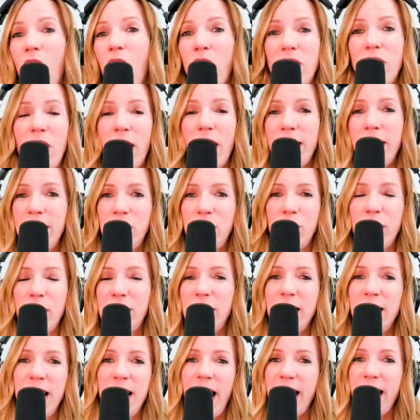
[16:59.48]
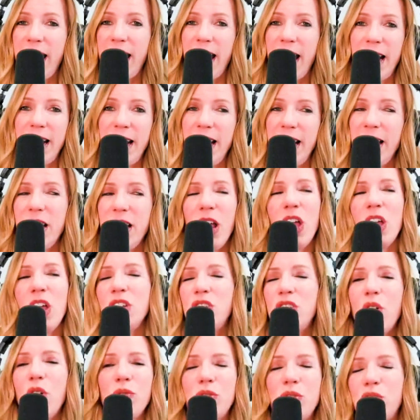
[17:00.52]
are not interested in that candidate.
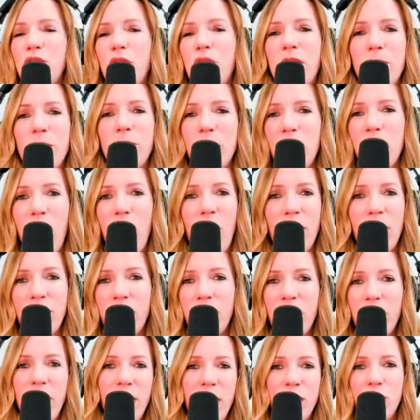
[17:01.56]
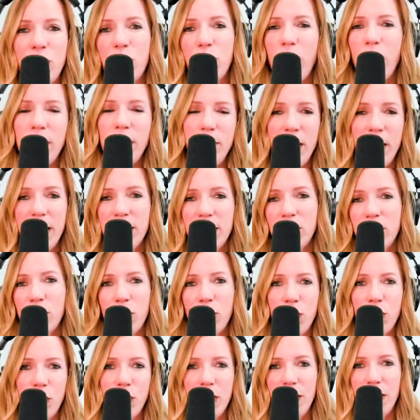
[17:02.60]
Don't string them along for another 20 minutes or
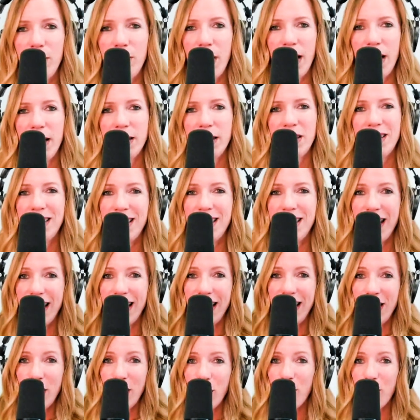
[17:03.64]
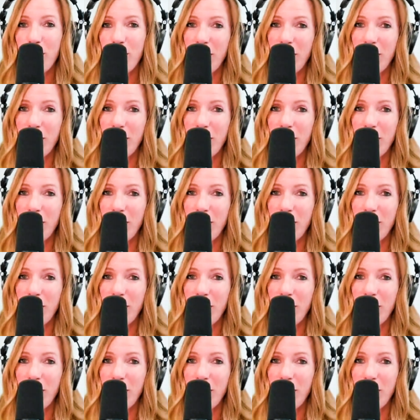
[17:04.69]
30 minutes thinking you're